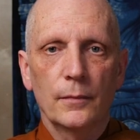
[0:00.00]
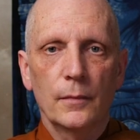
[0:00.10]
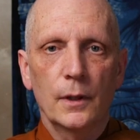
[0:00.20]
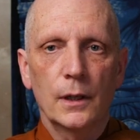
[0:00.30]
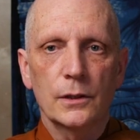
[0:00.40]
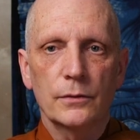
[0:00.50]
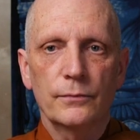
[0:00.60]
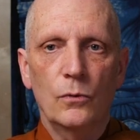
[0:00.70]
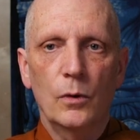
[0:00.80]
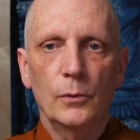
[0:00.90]
as a
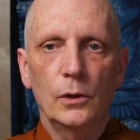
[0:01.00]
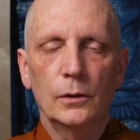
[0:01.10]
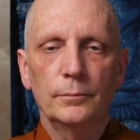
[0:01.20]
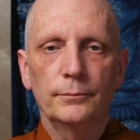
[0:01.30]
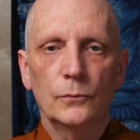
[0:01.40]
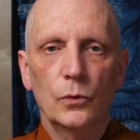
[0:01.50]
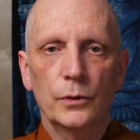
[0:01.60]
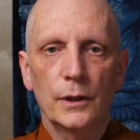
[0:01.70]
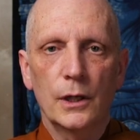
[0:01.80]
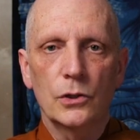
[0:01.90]
formal
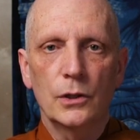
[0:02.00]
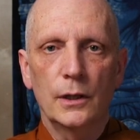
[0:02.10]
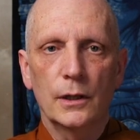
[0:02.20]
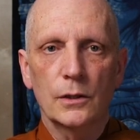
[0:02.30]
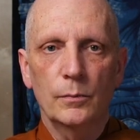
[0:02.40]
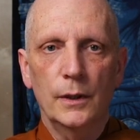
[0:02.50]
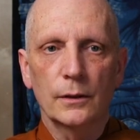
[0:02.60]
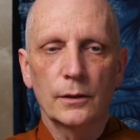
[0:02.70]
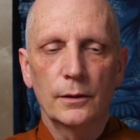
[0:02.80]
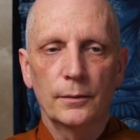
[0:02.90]
ordination as a
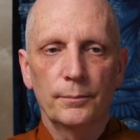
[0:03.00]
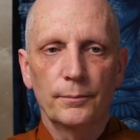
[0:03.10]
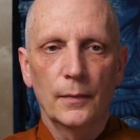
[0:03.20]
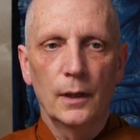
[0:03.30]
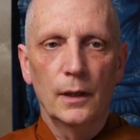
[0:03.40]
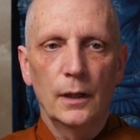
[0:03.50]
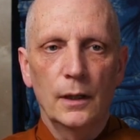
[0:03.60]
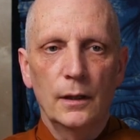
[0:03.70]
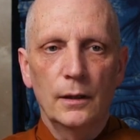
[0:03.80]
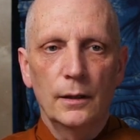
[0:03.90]
monk.
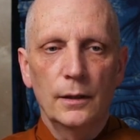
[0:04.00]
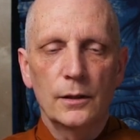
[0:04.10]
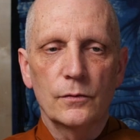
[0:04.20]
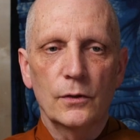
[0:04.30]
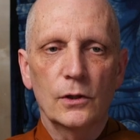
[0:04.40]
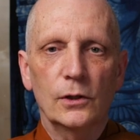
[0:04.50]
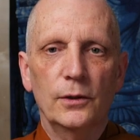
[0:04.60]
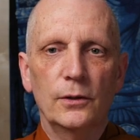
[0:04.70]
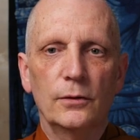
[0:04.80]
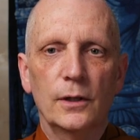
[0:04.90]
It is very
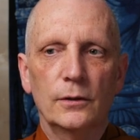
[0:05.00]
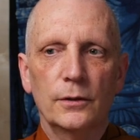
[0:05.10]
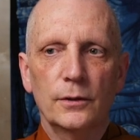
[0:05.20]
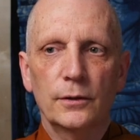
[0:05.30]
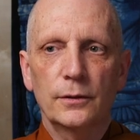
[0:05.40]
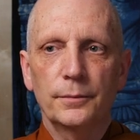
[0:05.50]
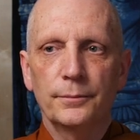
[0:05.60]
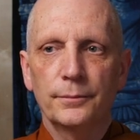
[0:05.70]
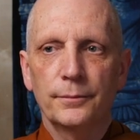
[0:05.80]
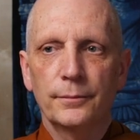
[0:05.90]
clear that there
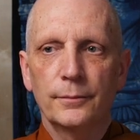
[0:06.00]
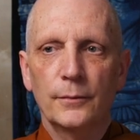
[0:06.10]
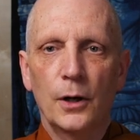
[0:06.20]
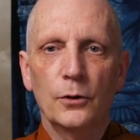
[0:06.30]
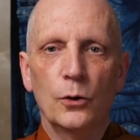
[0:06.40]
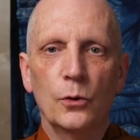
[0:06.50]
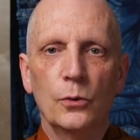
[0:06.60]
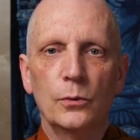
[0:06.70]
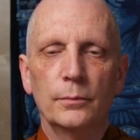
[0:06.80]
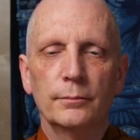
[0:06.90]
are
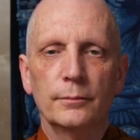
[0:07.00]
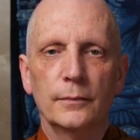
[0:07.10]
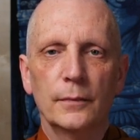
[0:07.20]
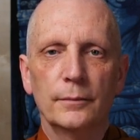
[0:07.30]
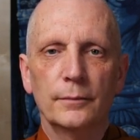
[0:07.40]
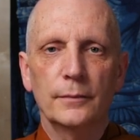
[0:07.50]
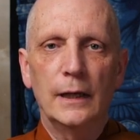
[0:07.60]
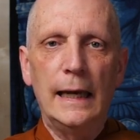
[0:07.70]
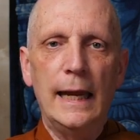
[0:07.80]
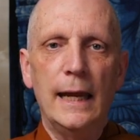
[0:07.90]
no
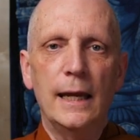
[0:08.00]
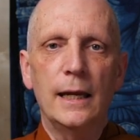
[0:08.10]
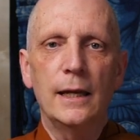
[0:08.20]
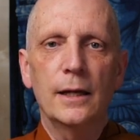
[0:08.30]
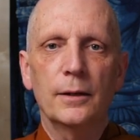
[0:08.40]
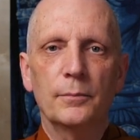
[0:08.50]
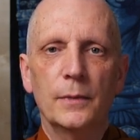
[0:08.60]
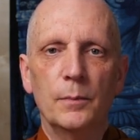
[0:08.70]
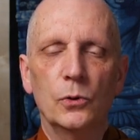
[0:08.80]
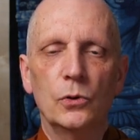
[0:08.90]
lay
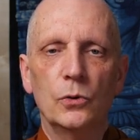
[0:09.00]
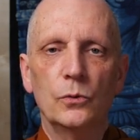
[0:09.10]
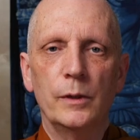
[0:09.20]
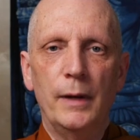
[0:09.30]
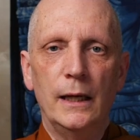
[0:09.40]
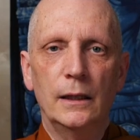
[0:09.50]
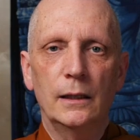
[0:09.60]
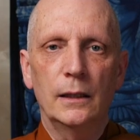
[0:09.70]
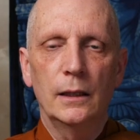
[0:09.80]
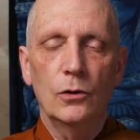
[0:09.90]
people who
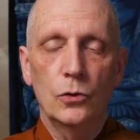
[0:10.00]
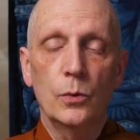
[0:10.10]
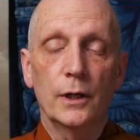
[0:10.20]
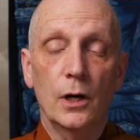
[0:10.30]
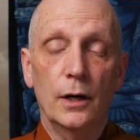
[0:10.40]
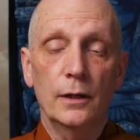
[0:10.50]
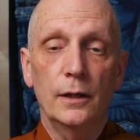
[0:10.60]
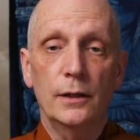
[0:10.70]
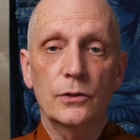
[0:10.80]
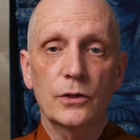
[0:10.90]
are
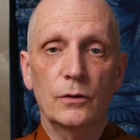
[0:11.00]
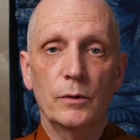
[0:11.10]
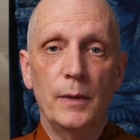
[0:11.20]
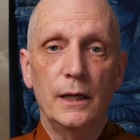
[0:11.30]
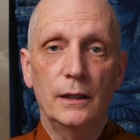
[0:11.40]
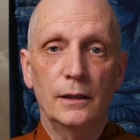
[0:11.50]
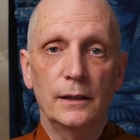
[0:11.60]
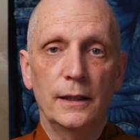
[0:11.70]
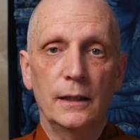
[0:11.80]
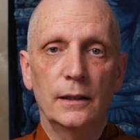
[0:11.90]
Arahants and remain in the
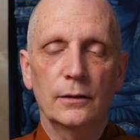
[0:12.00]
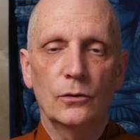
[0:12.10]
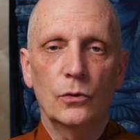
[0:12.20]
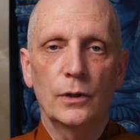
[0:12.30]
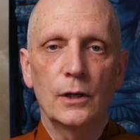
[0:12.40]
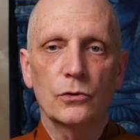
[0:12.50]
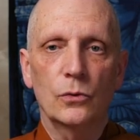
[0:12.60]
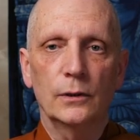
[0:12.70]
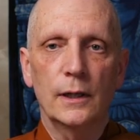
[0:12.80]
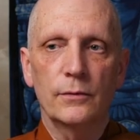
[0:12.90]
lay or
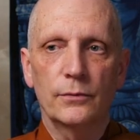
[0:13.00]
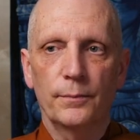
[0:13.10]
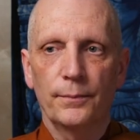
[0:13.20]
household life.